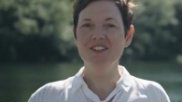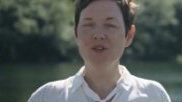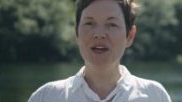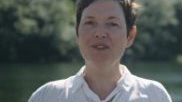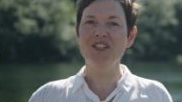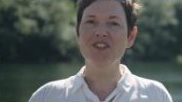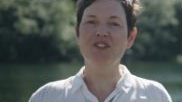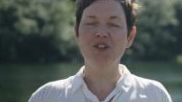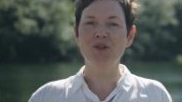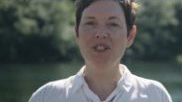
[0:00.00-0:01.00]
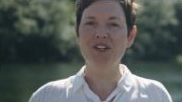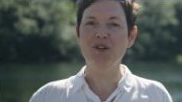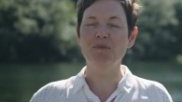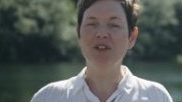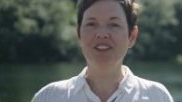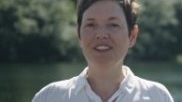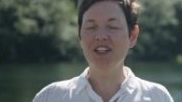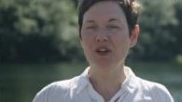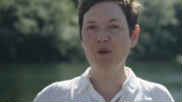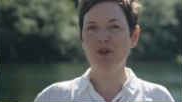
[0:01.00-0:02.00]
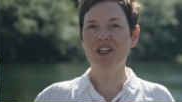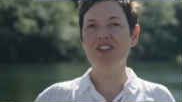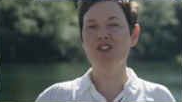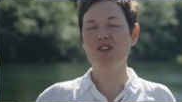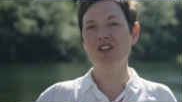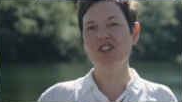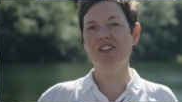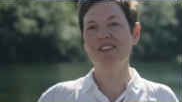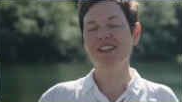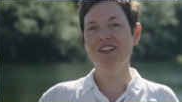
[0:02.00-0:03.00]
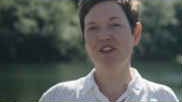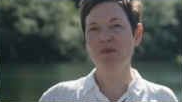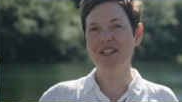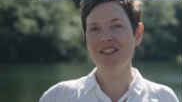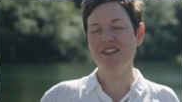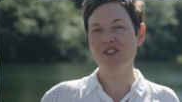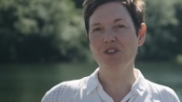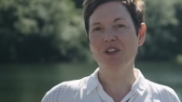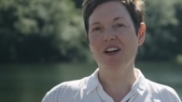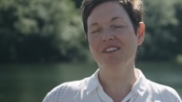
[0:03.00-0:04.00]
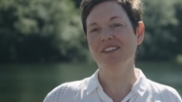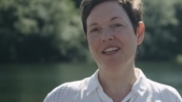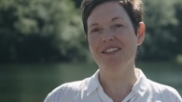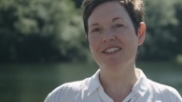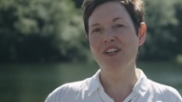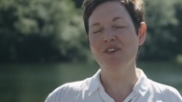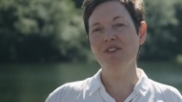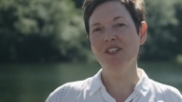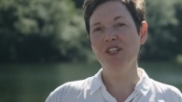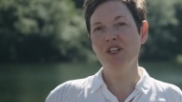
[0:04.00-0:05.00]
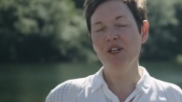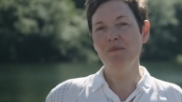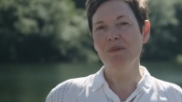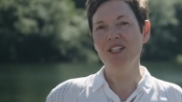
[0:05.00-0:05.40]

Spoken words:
2002, we started building Kehoe Marine Construction at our residential lot in Lansdowne. By